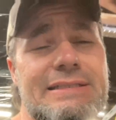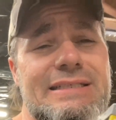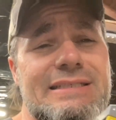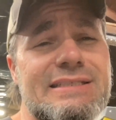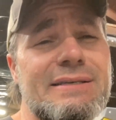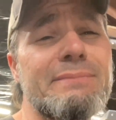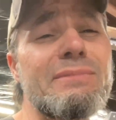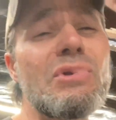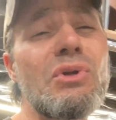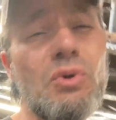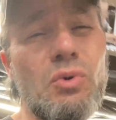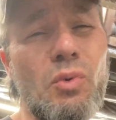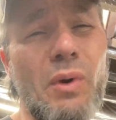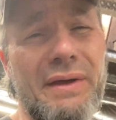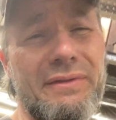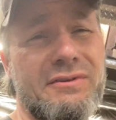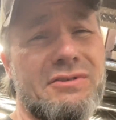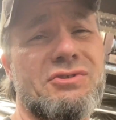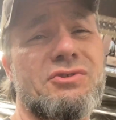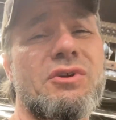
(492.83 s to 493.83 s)
new
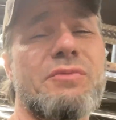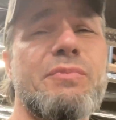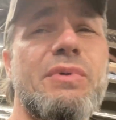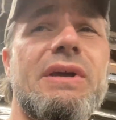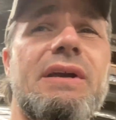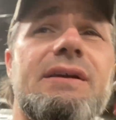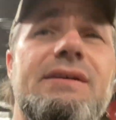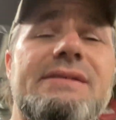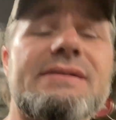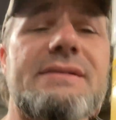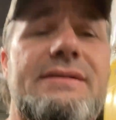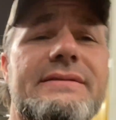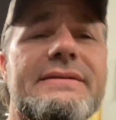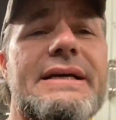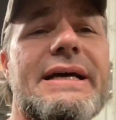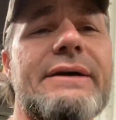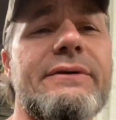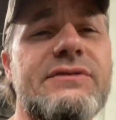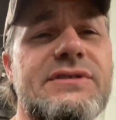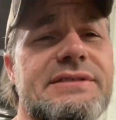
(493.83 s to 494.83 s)
weather stripping because
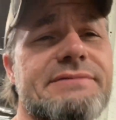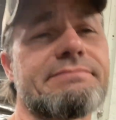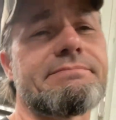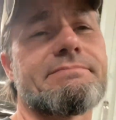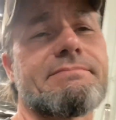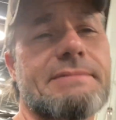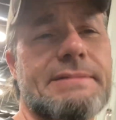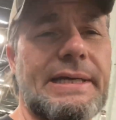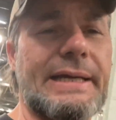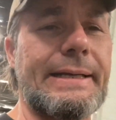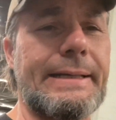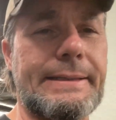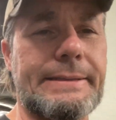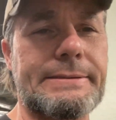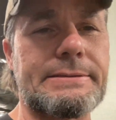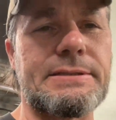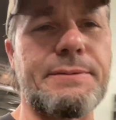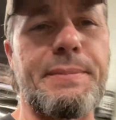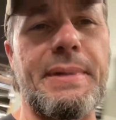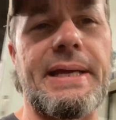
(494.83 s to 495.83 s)
I was kind of
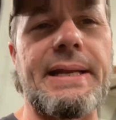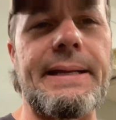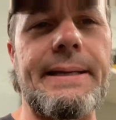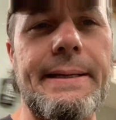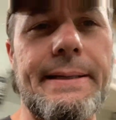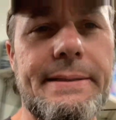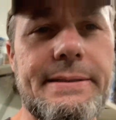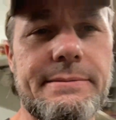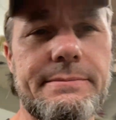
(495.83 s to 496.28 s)
debating on